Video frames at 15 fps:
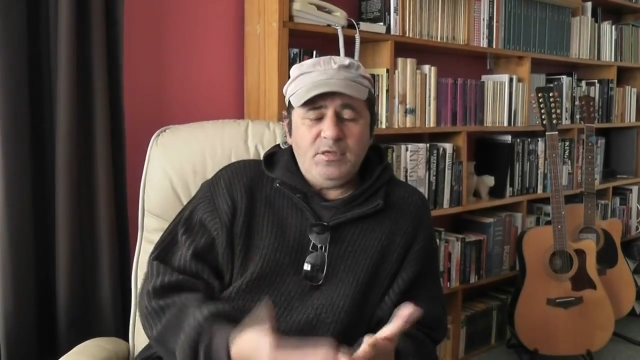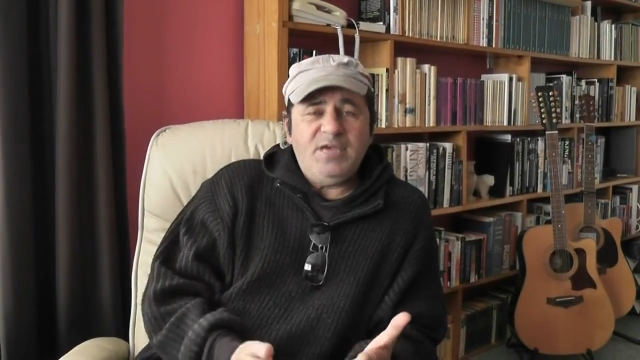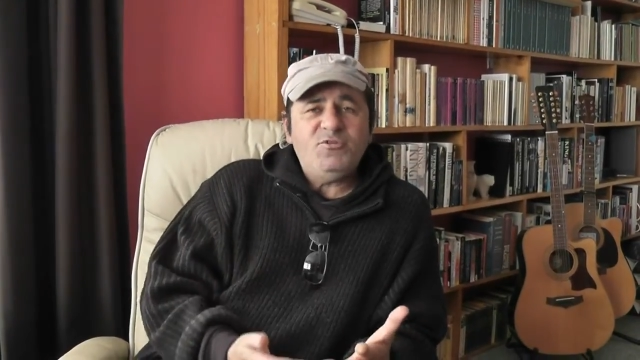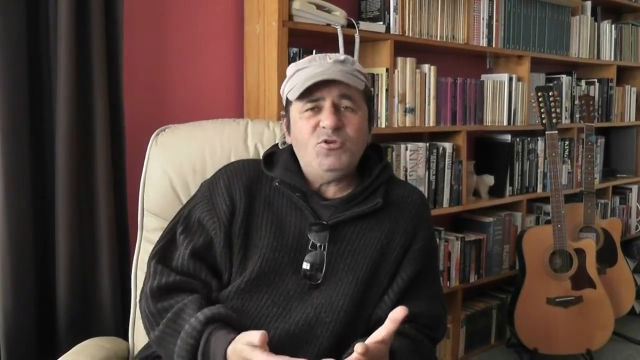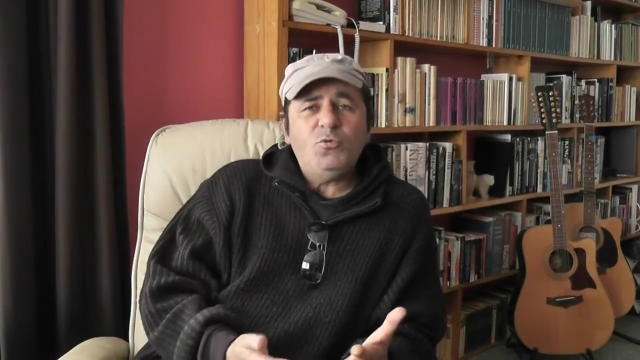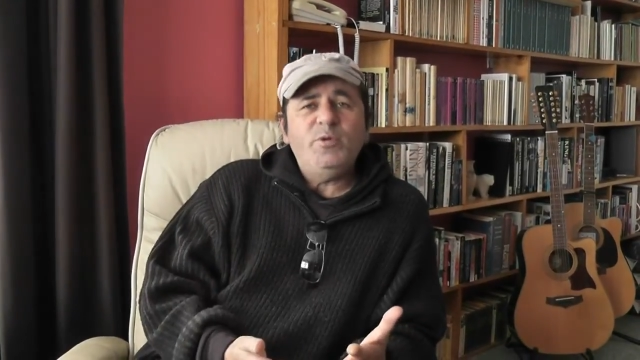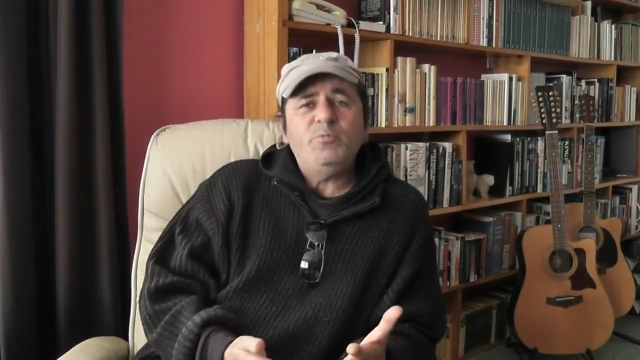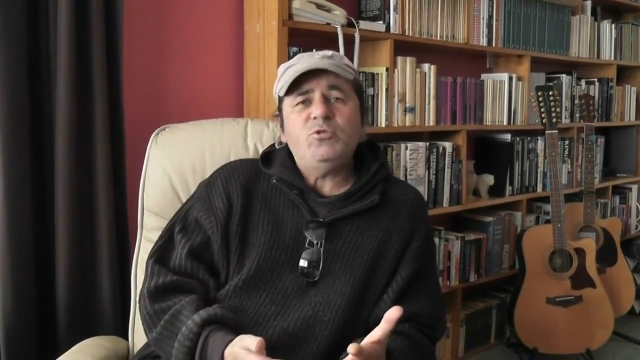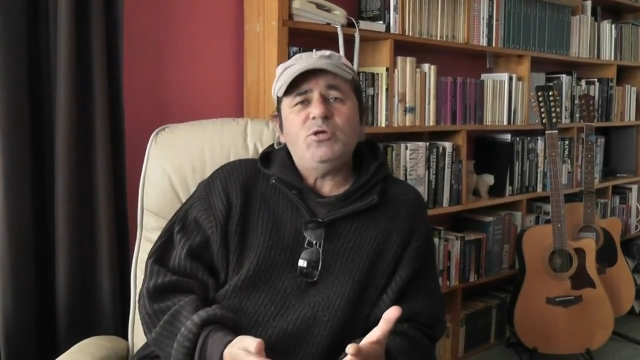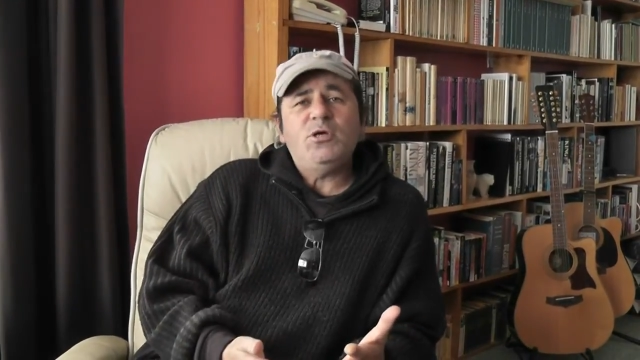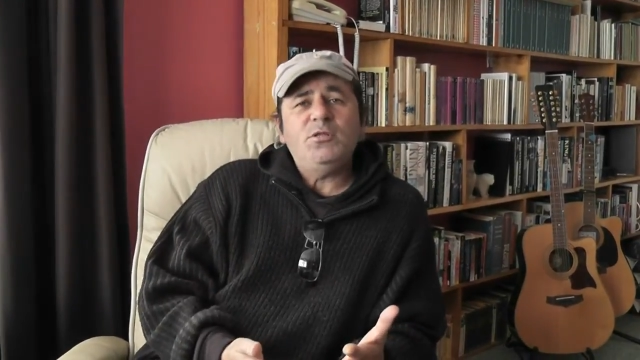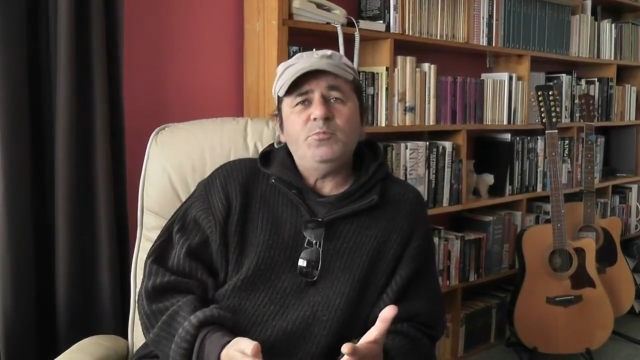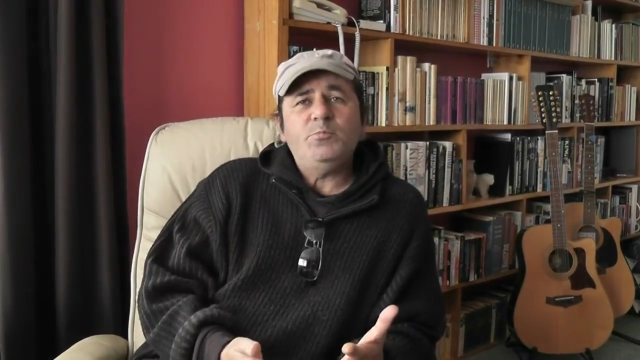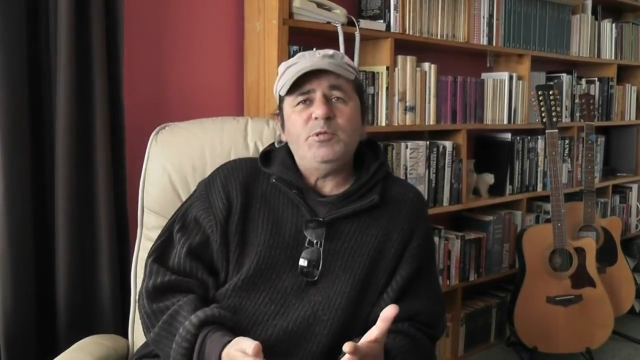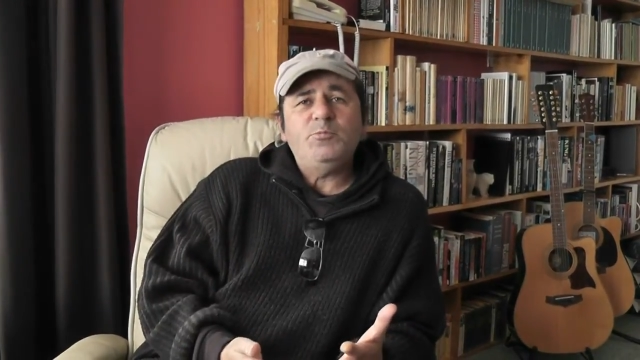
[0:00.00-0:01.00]
having a
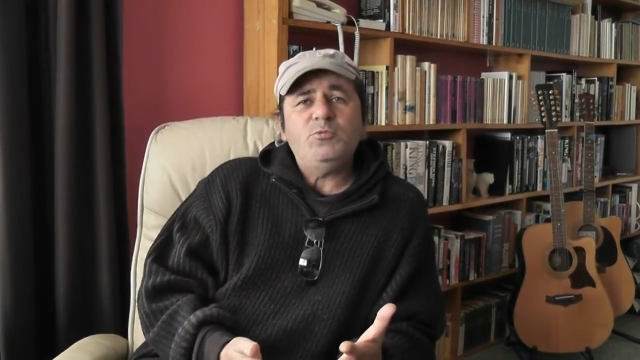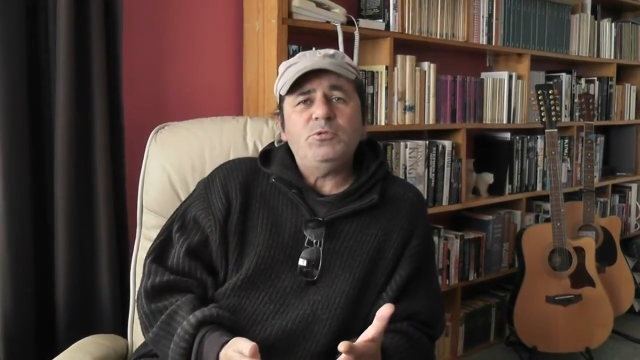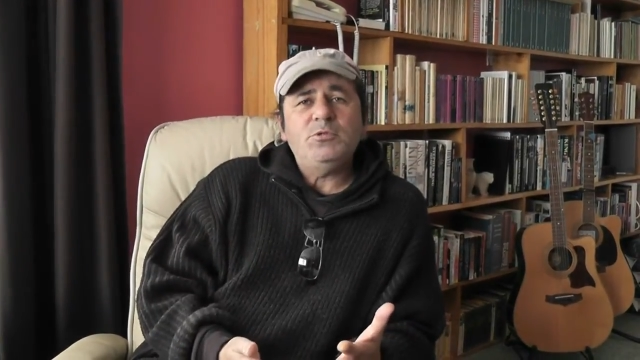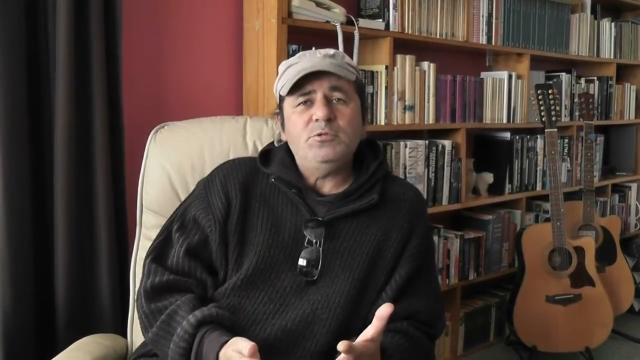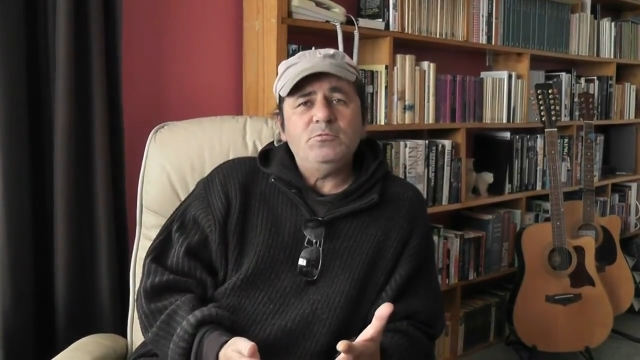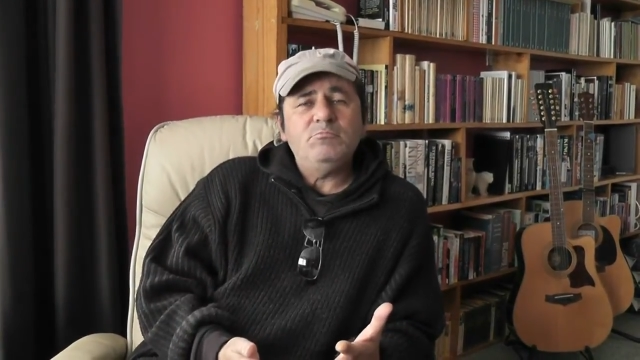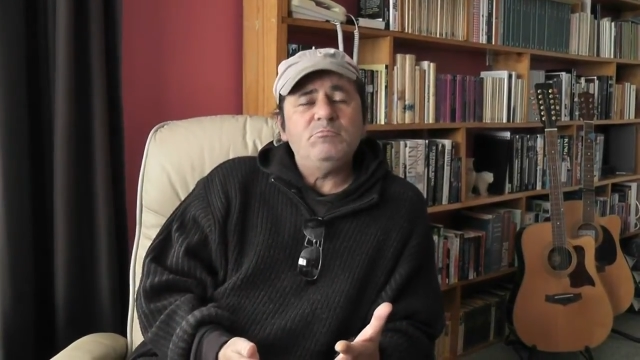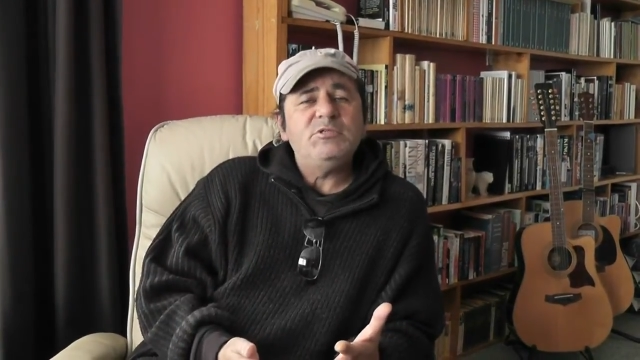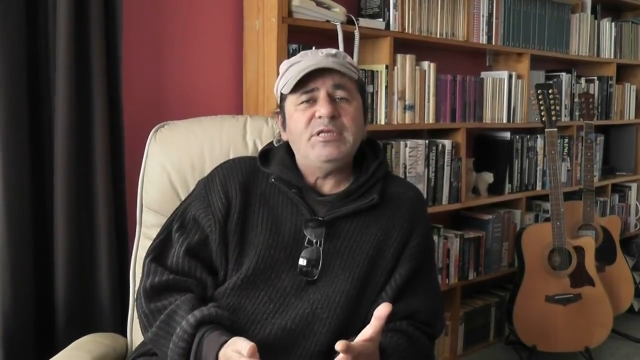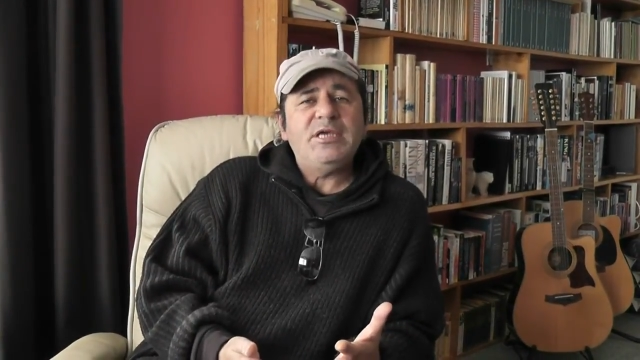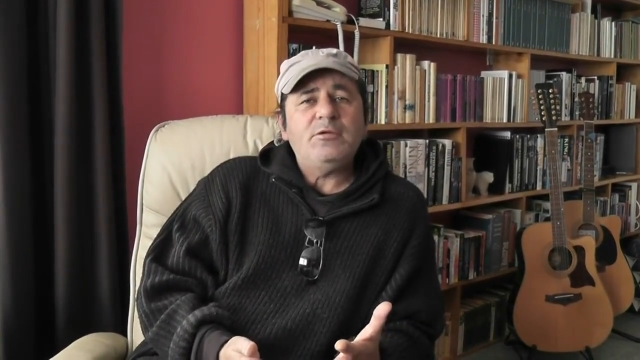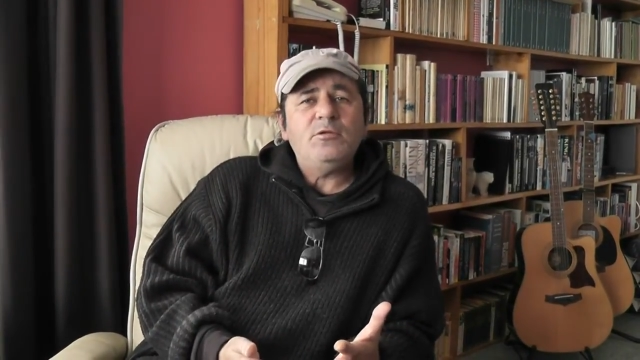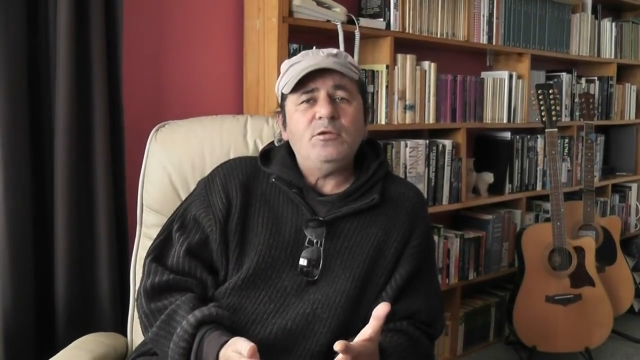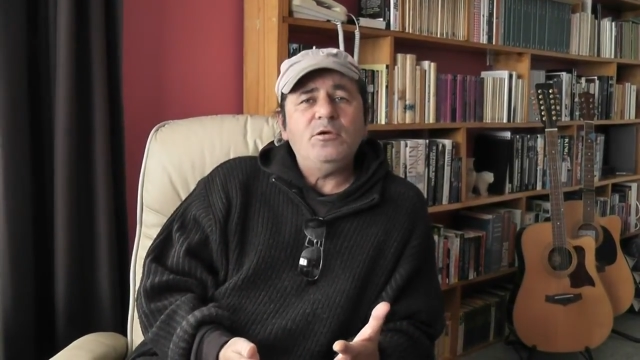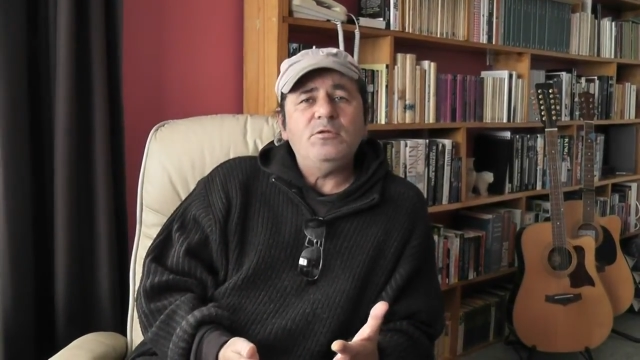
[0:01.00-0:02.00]
website that people can
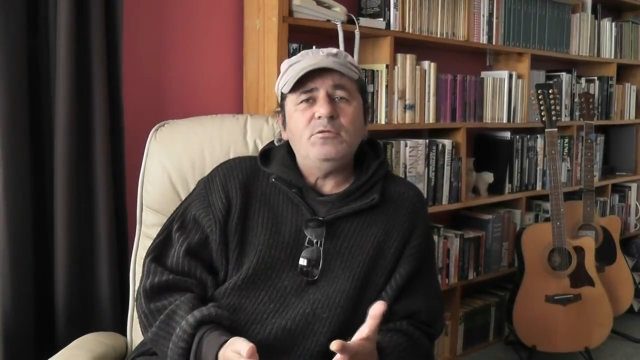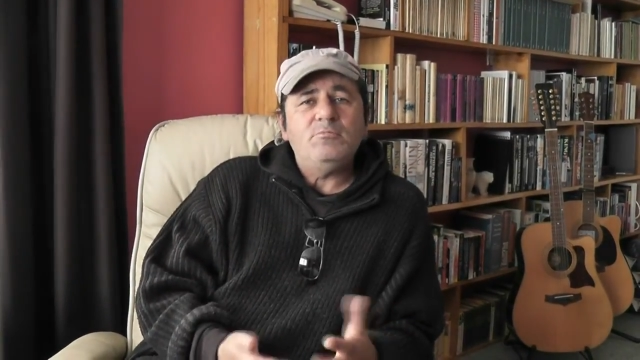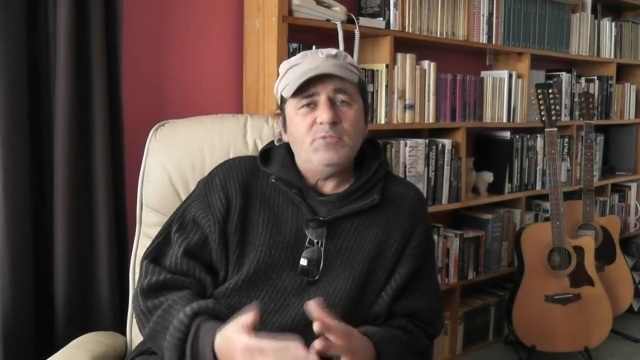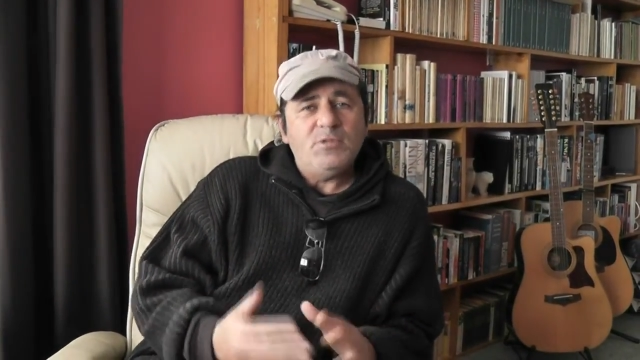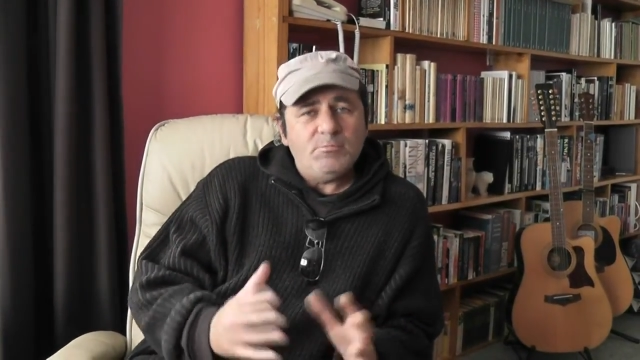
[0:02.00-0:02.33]
download,